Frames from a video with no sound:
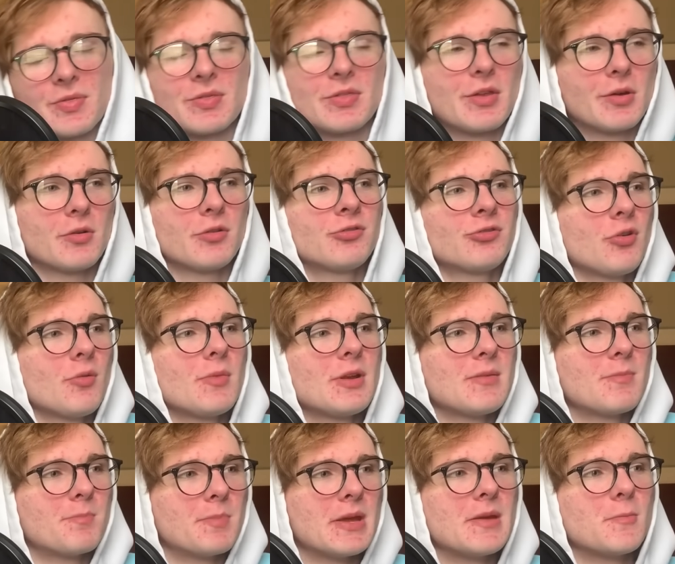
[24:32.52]
There are so many
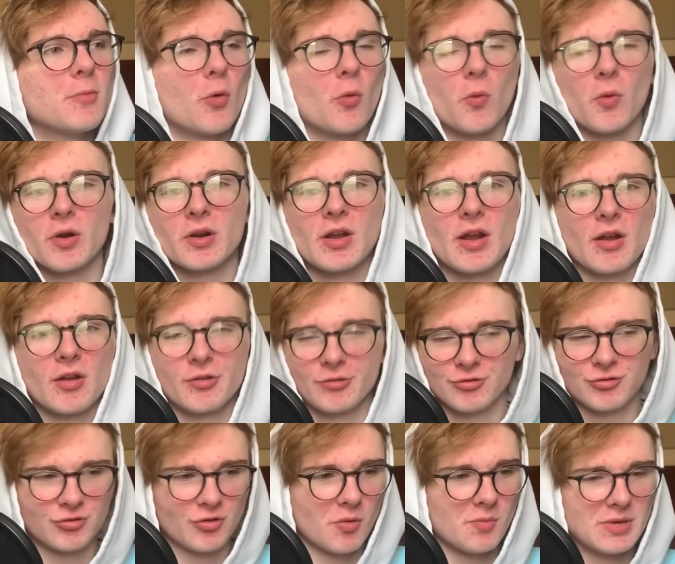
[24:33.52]
people working on
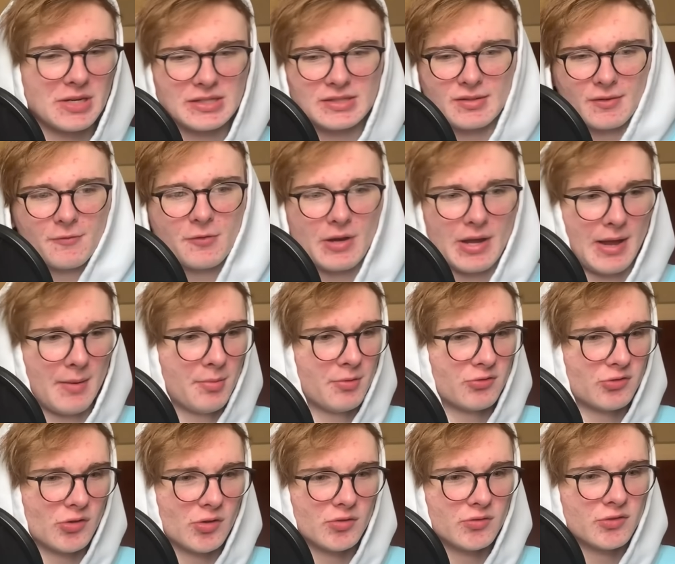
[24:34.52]
so many different
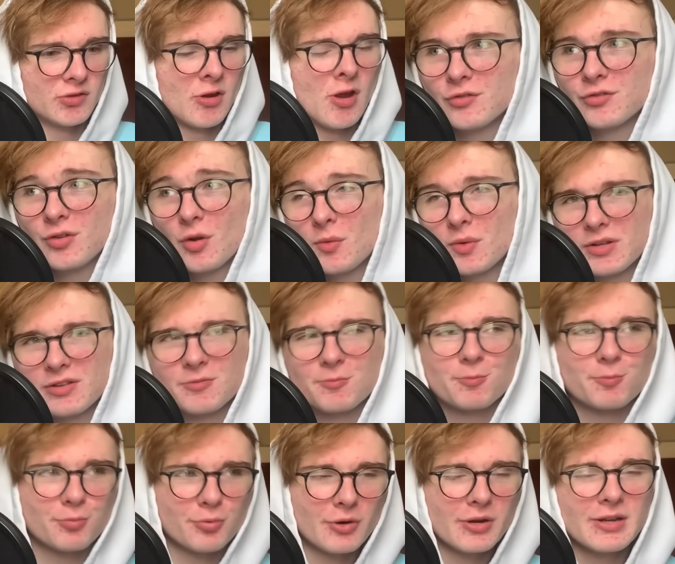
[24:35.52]
episodes, so it's
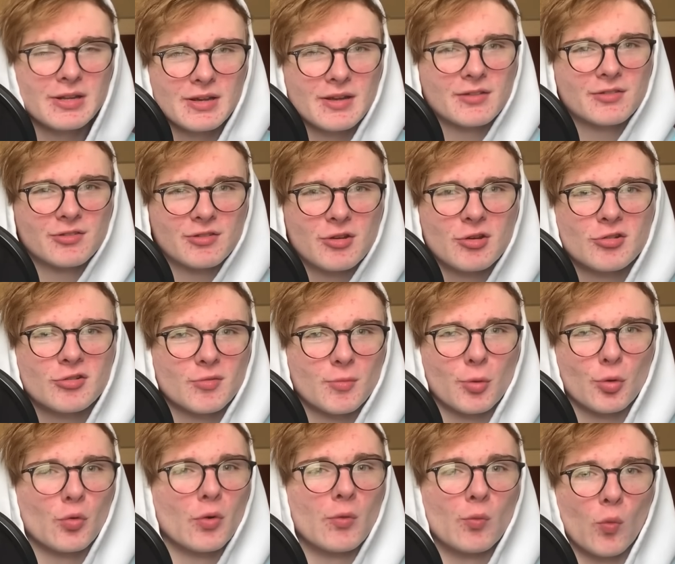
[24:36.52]
pretty
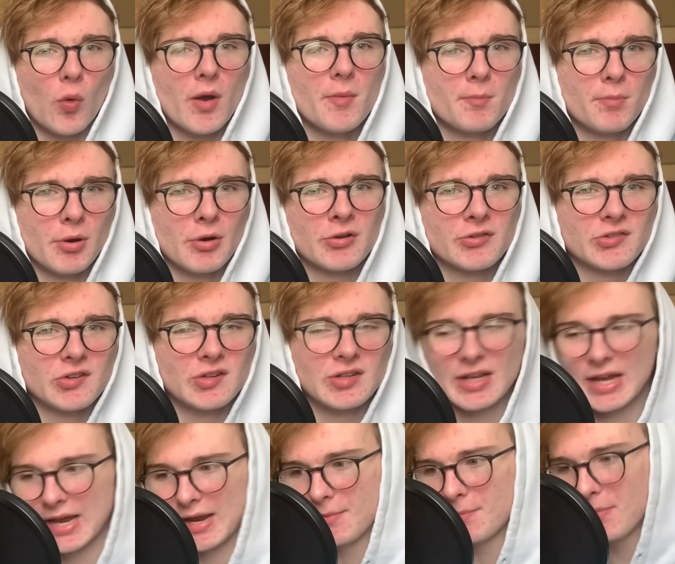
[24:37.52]
excusable when one person
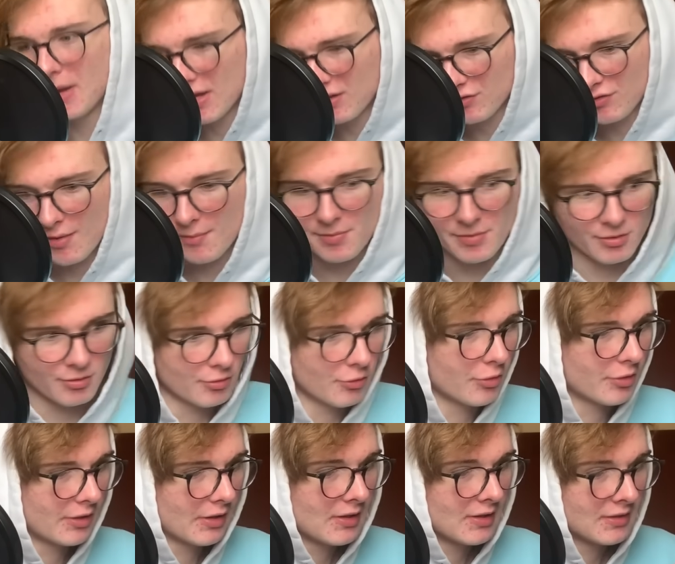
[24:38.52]
can't make something
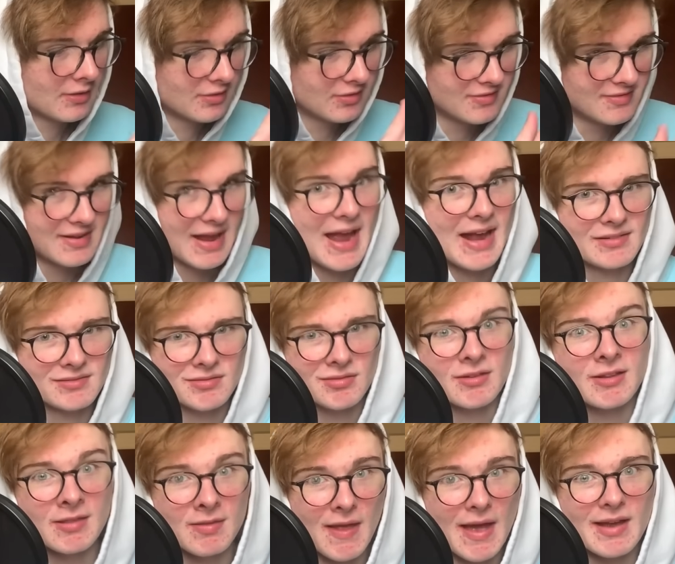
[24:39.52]
look
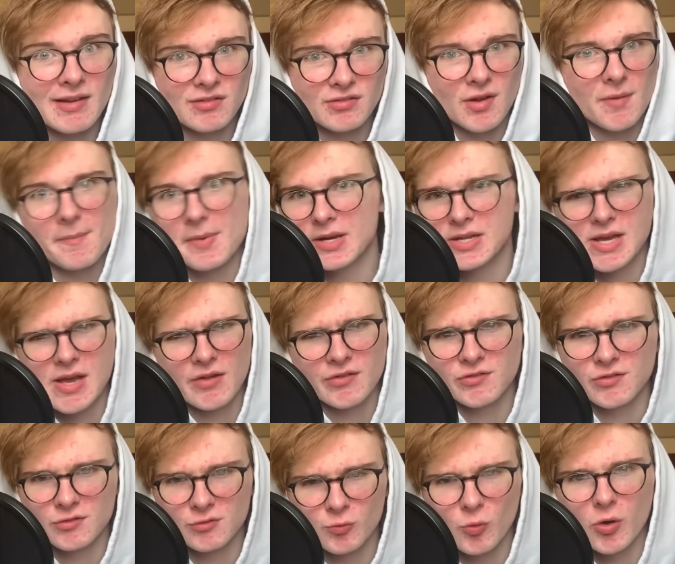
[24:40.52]
exactly like somebody
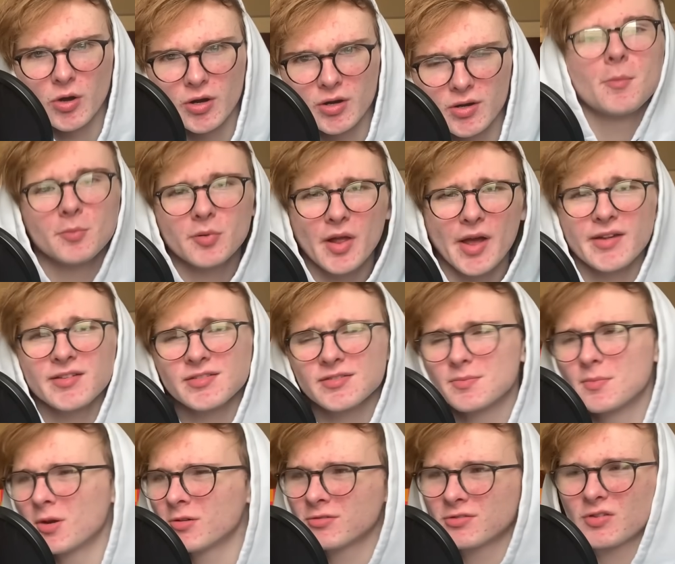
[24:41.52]
else's work. Plus,
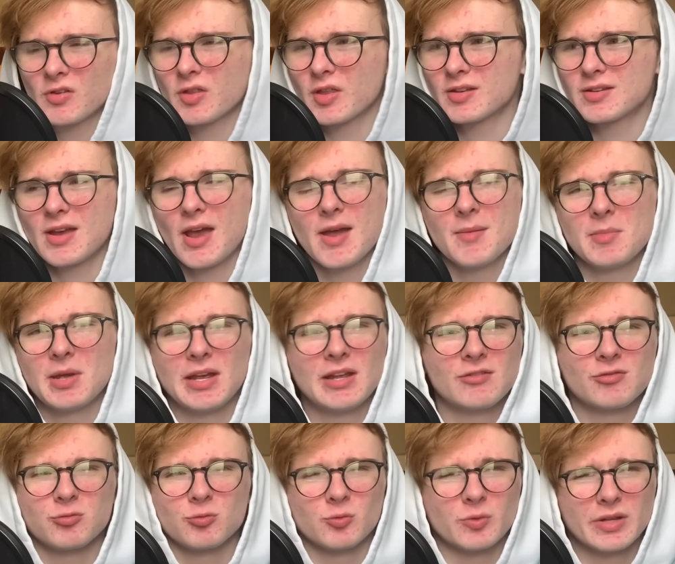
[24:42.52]
most of the time,
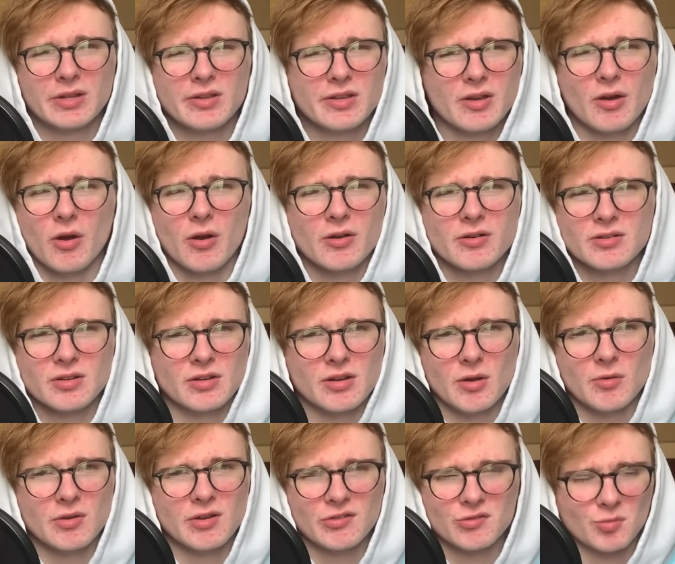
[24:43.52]
it's really hard to
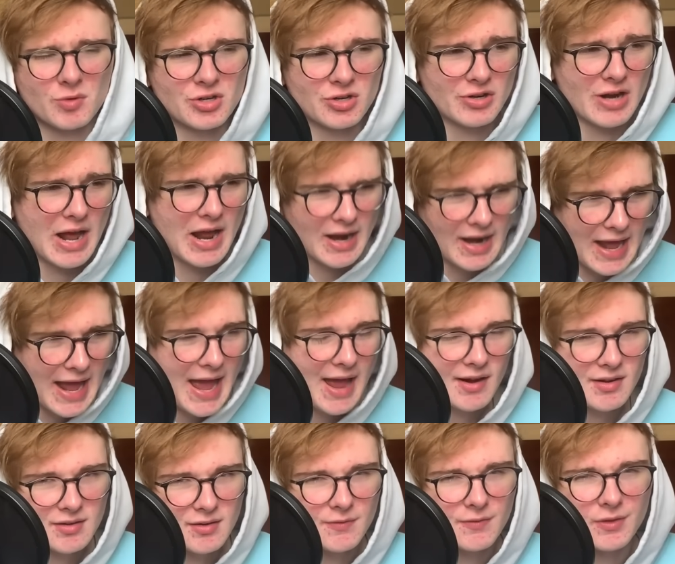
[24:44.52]
notice when you're not
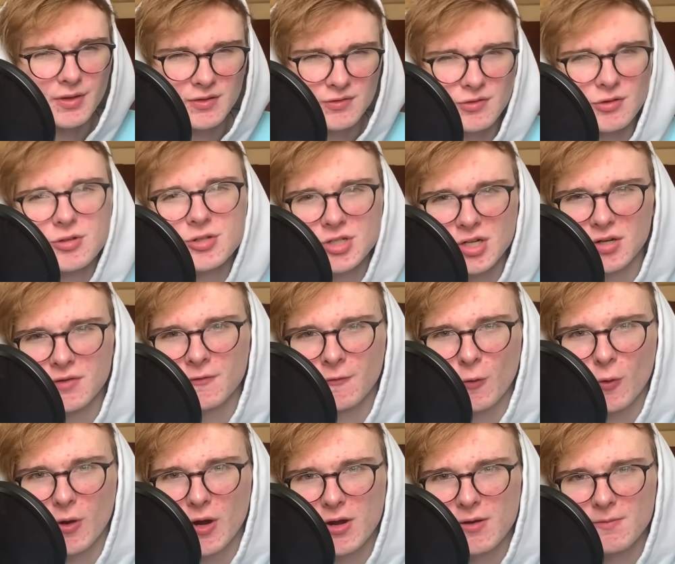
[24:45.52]
actively searching for it.